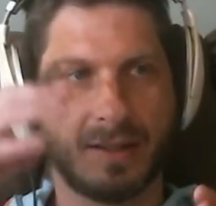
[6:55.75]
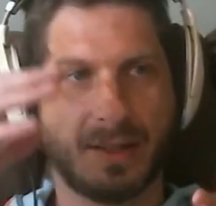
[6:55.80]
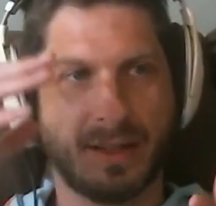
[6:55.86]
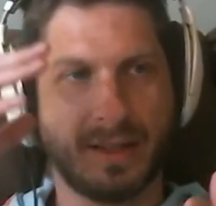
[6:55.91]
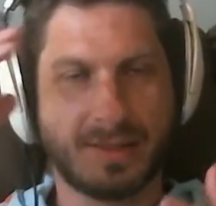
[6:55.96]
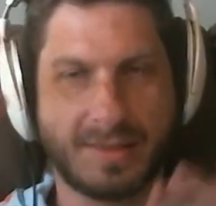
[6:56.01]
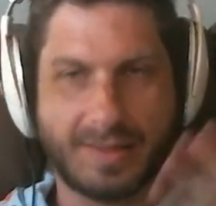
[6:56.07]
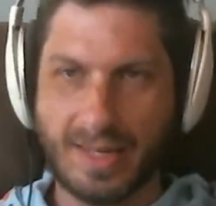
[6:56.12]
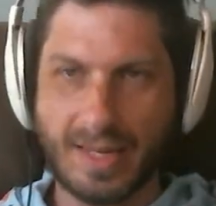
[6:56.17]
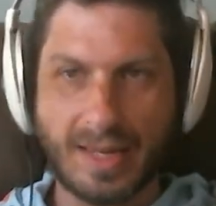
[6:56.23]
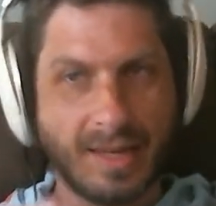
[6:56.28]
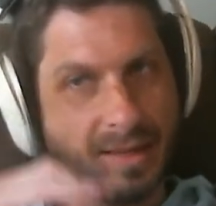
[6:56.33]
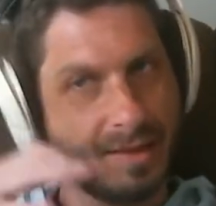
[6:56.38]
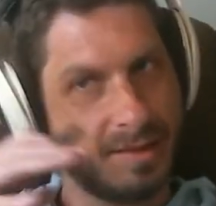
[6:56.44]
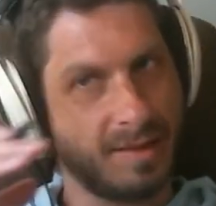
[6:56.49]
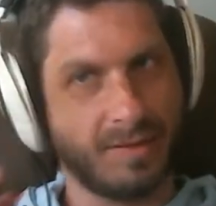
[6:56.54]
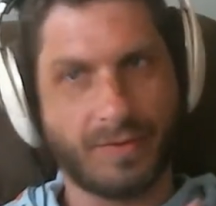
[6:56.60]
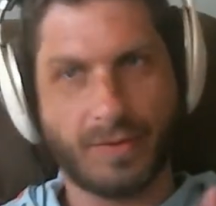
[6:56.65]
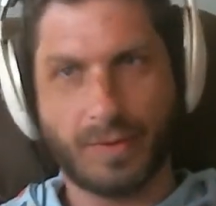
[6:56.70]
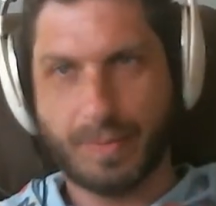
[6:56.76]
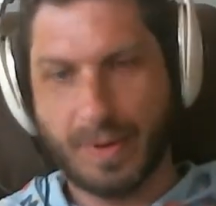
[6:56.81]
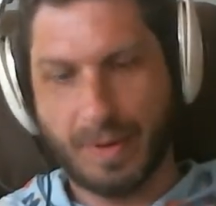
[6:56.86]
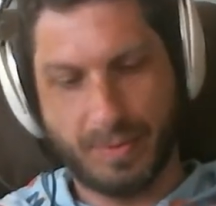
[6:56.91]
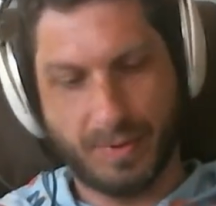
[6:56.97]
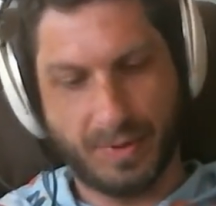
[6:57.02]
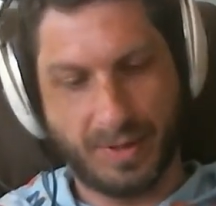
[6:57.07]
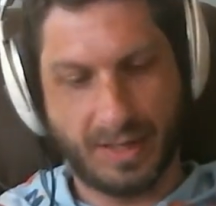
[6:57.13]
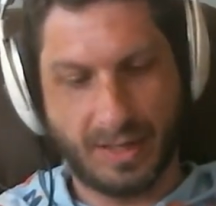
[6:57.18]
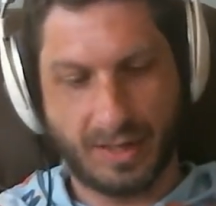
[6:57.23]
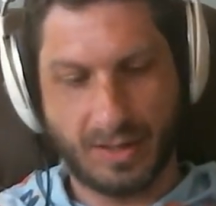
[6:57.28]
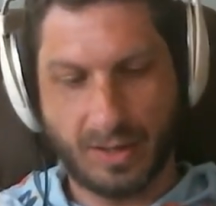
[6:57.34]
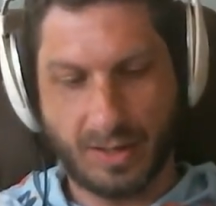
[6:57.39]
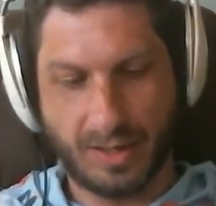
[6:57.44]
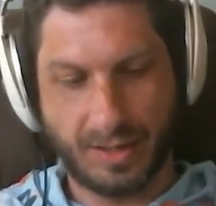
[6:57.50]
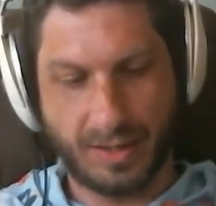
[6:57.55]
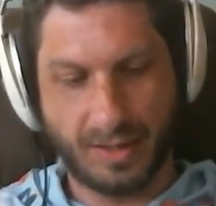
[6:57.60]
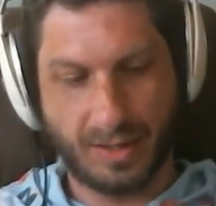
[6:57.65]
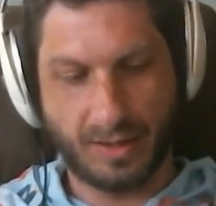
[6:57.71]
it's easy for people to get
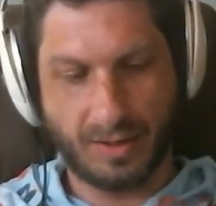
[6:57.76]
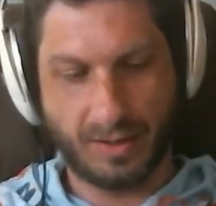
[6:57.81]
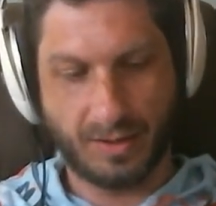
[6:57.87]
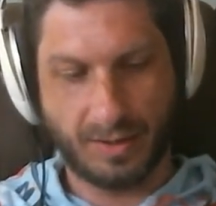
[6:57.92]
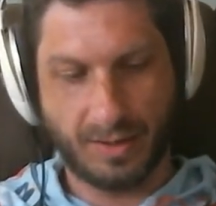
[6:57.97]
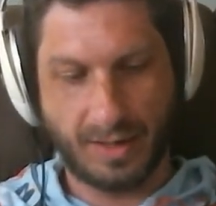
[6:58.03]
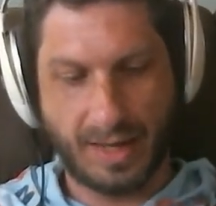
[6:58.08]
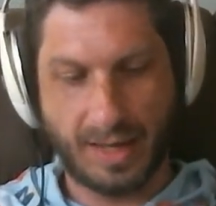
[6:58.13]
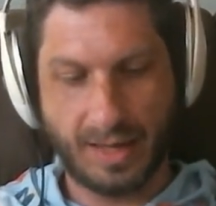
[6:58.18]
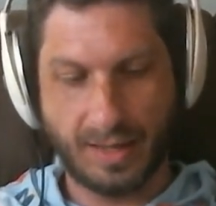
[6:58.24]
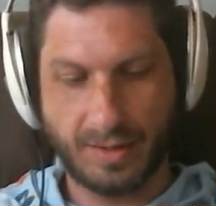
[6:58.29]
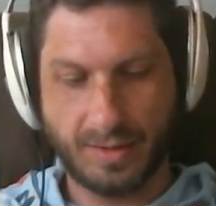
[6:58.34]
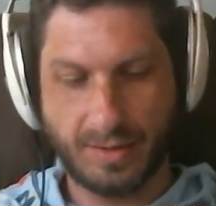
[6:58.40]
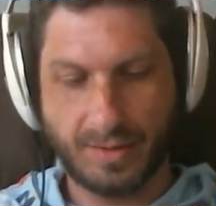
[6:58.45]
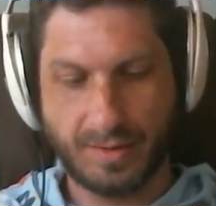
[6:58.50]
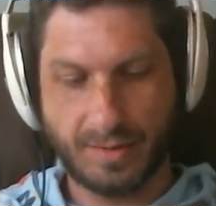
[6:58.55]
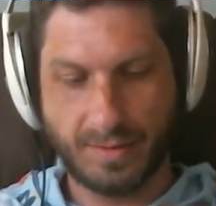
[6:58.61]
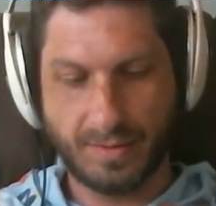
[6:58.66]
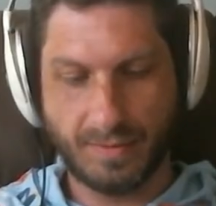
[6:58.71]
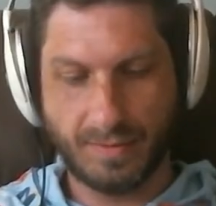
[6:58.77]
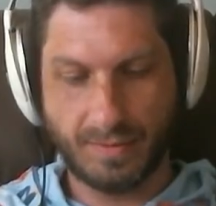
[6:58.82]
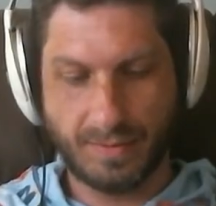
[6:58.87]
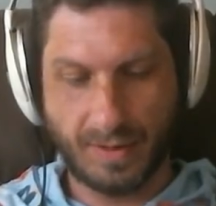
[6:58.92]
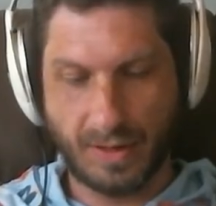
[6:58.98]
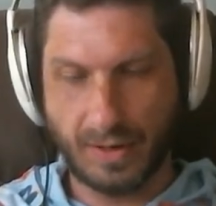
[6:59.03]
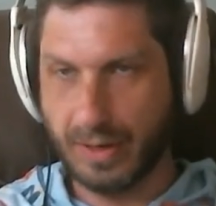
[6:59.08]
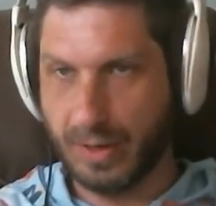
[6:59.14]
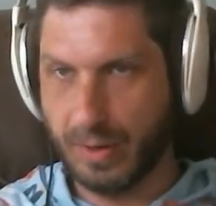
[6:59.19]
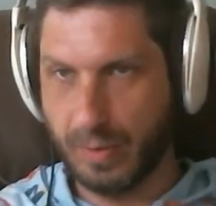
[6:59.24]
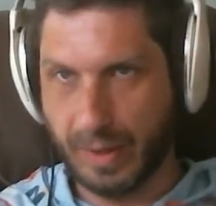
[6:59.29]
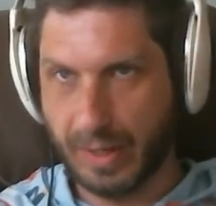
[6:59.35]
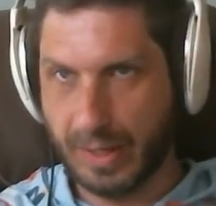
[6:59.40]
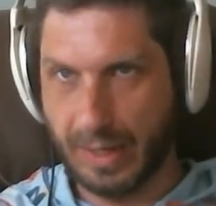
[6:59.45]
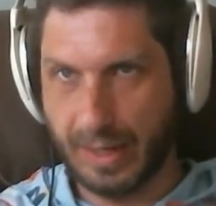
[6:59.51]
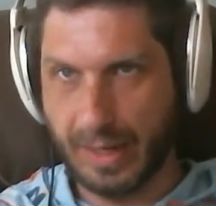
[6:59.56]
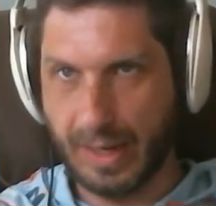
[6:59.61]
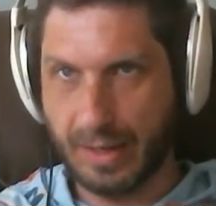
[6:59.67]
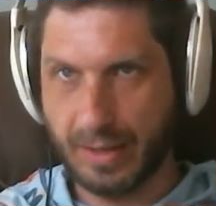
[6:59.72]
caught in their heads very
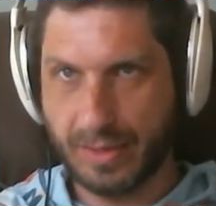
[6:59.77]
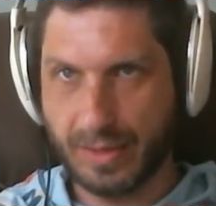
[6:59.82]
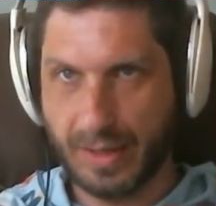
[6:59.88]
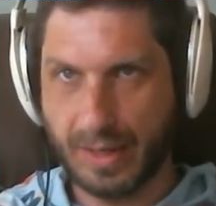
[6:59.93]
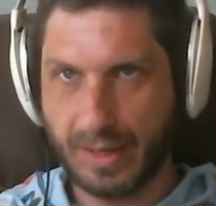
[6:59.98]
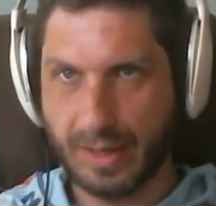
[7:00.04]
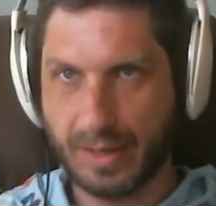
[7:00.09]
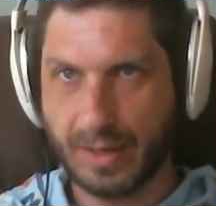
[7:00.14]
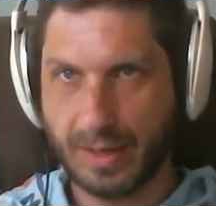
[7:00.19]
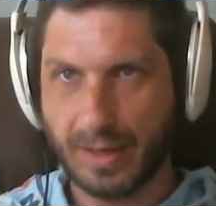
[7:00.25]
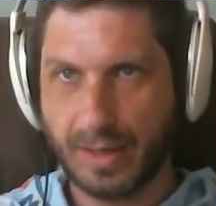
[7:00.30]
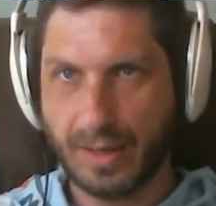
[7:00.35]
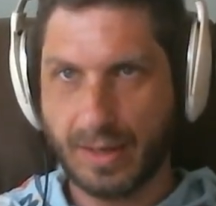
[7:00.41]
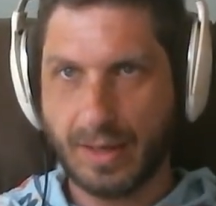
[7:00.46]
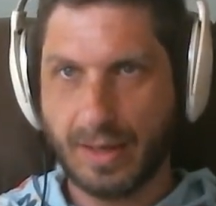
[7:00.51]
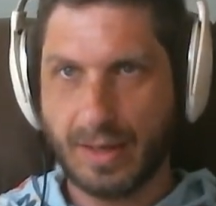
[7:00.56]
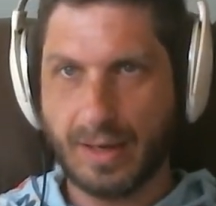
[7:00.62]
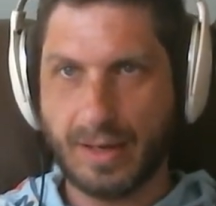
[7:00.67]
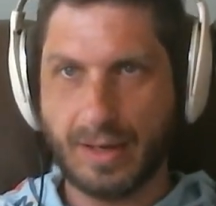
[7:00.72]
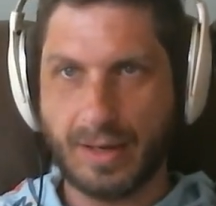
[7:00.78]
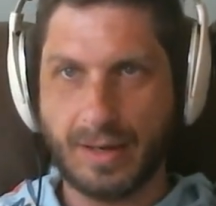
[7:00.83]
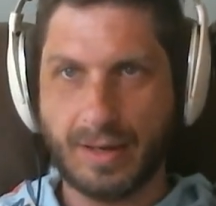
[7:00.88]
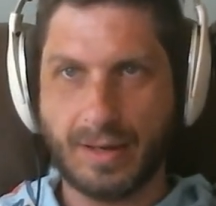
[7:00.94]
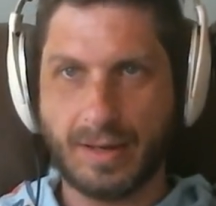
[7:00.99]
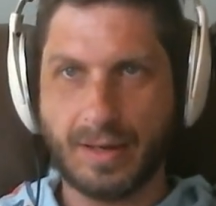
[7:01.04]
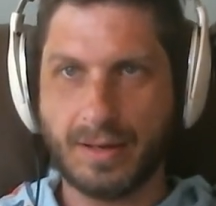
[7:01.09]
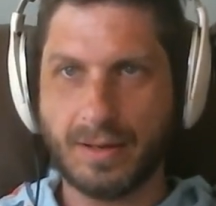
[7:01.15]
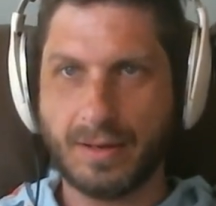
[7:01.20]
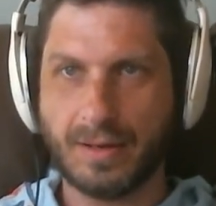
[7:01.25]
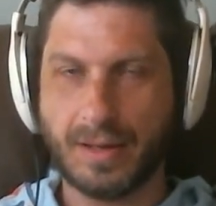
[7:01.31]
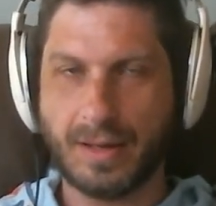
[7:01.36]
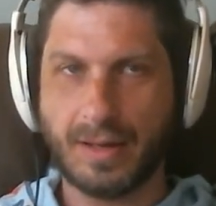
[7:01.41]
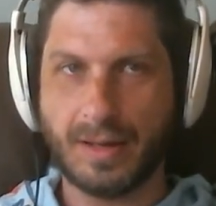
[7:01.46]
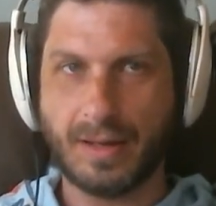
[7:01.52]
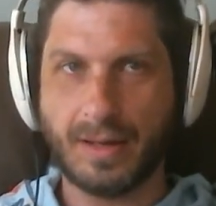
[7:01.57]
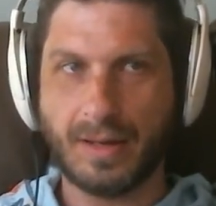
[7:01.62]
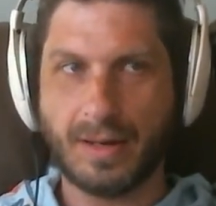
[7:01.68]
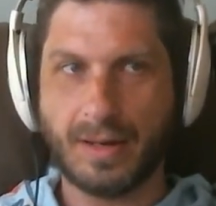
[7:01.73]
quickly, I think.
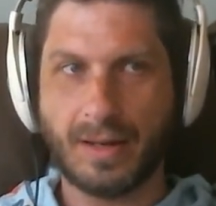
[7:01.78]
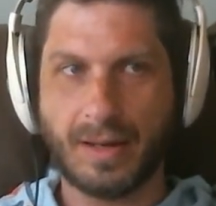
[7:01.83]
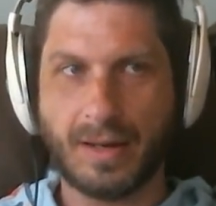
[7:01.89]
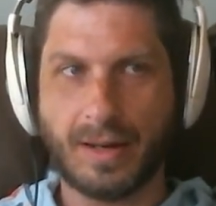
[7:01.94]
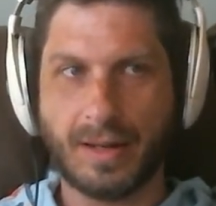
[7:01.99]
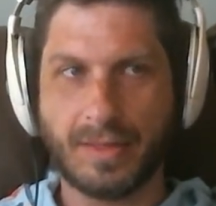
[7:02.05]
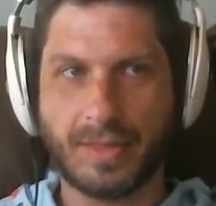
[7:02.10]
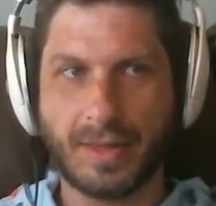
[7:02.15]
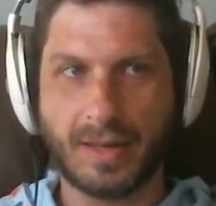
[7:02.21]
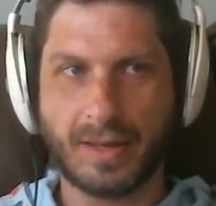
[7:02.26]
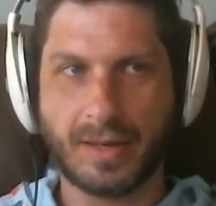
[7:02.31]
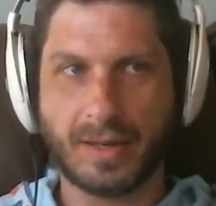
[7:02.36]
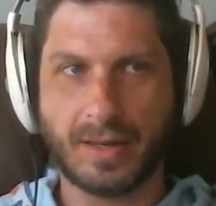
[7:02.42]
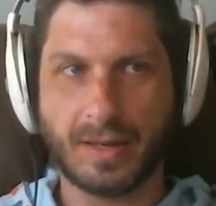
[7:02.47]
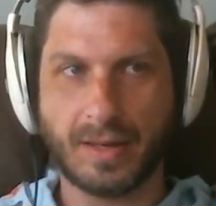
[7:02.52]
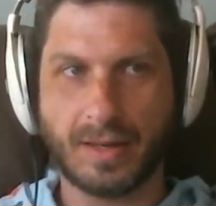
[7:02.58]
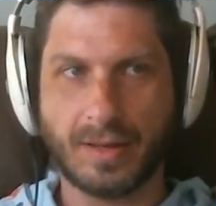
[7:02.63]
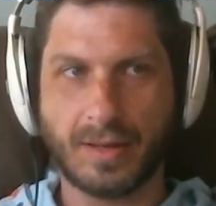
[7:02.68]
And I think